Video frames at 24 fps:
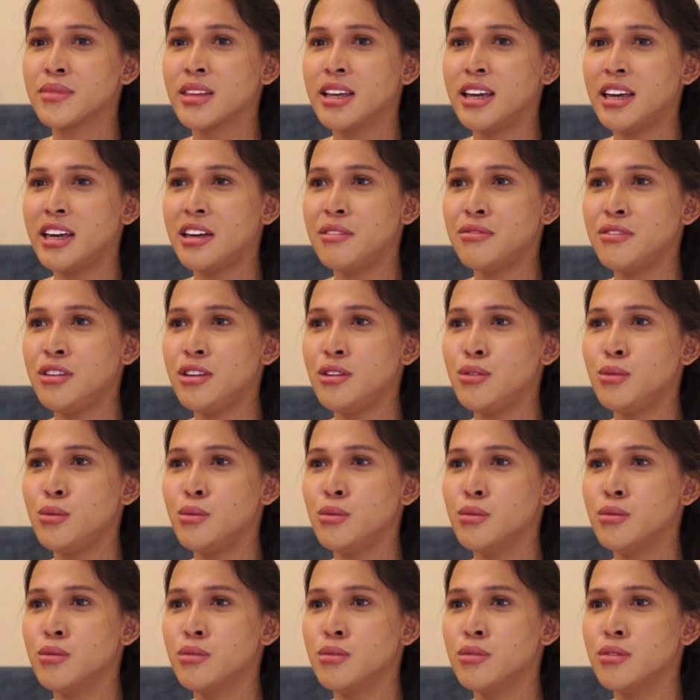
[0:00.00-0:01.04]
If
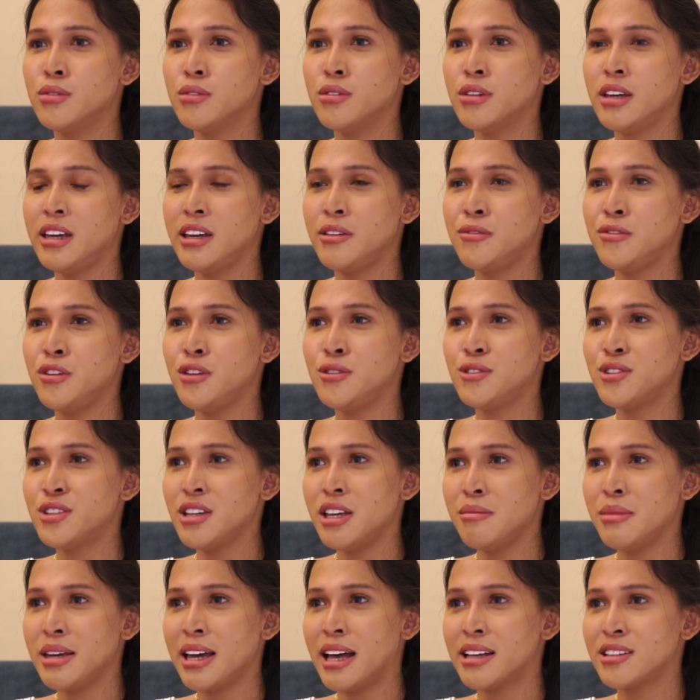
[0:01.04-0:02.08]
you see
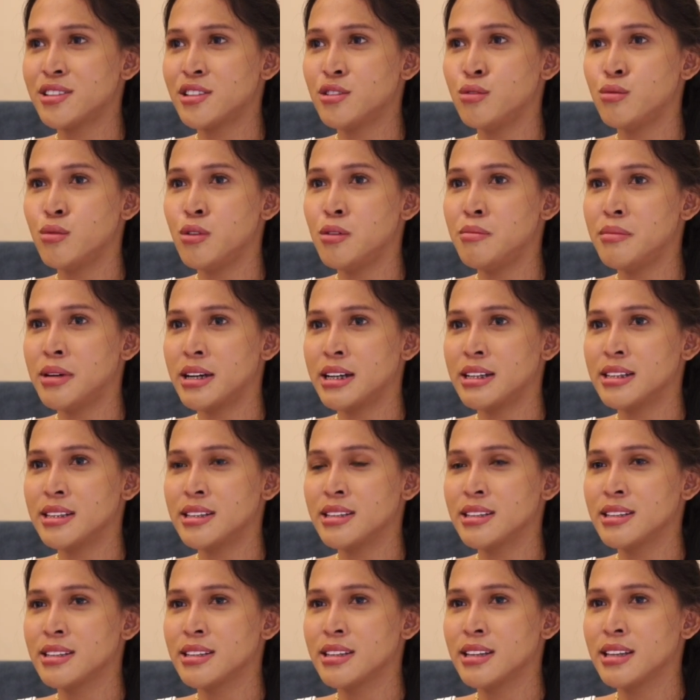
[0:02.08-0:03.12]
me as a woman
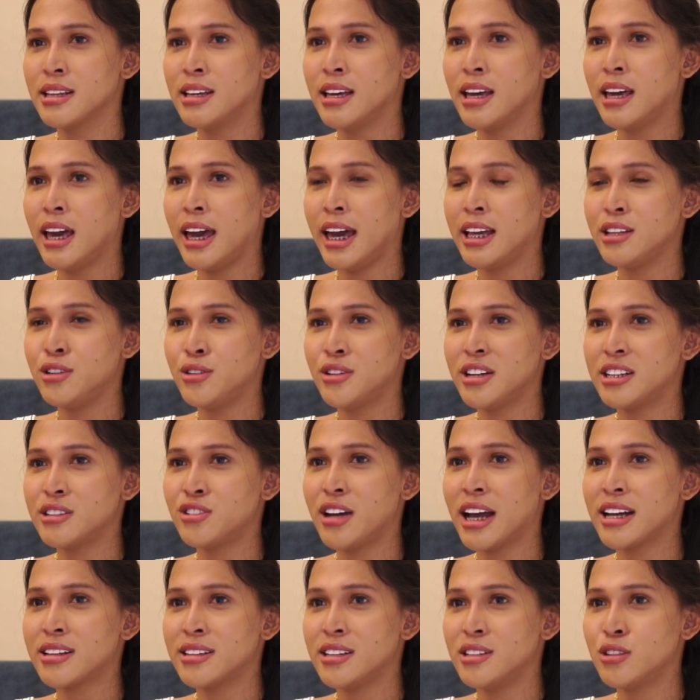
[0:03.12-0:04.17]
and you're
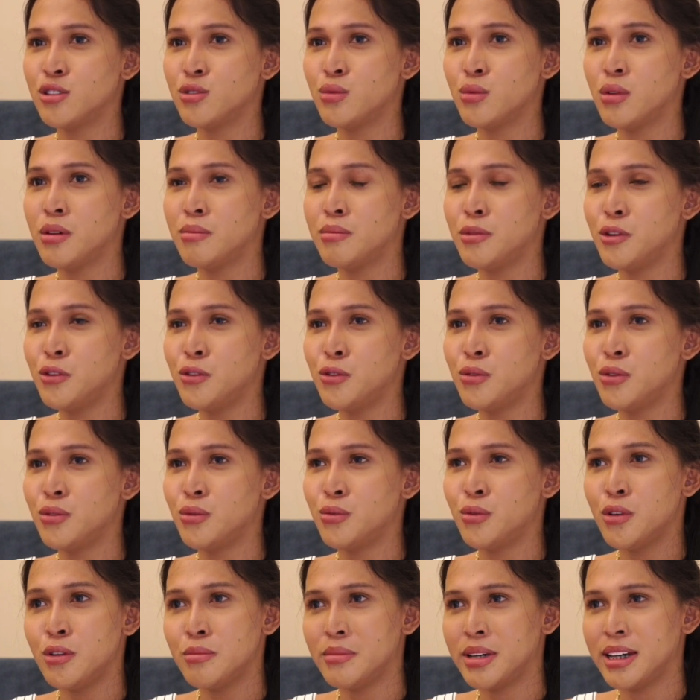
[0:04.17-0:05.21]
attracted to a
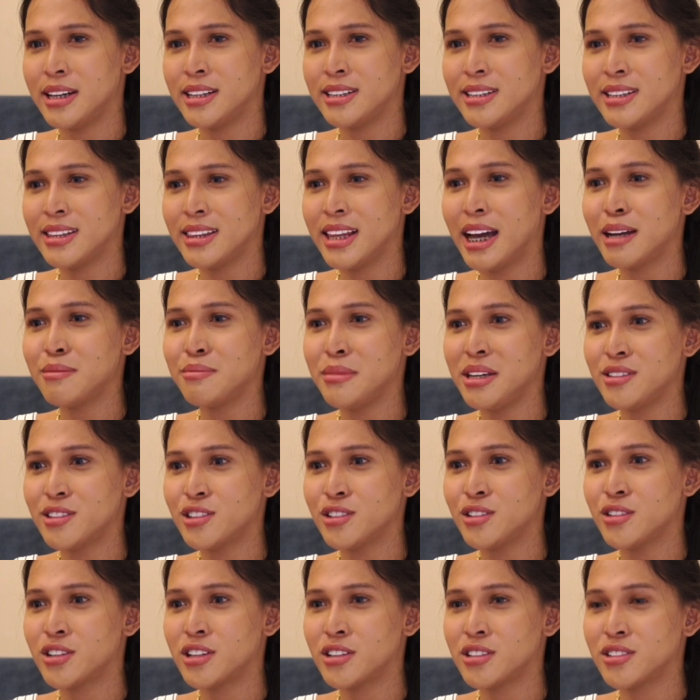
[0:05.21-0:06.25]
woman, that means
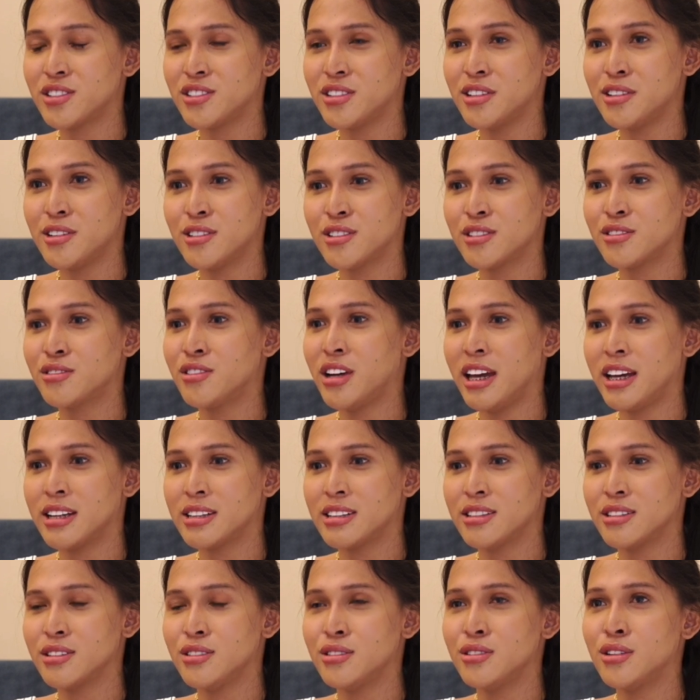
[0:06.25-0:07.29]
you're still straight.
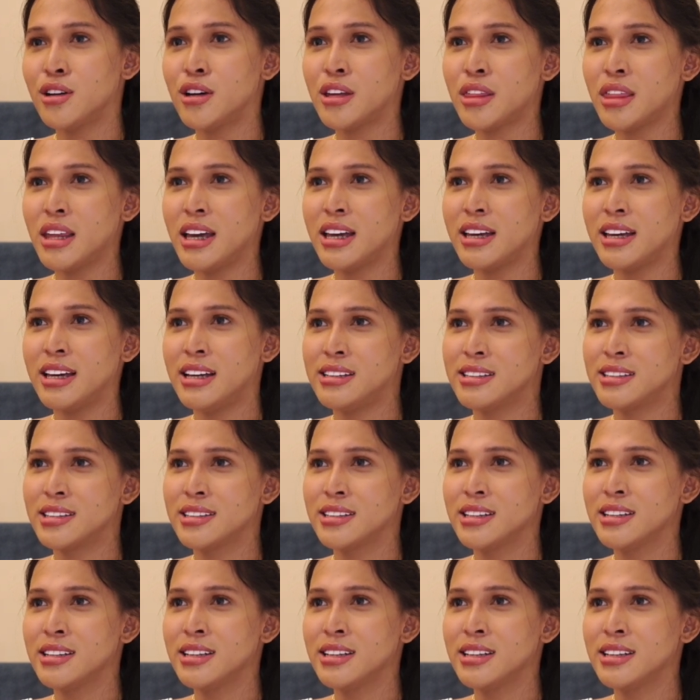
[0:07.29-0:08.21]
Nothing is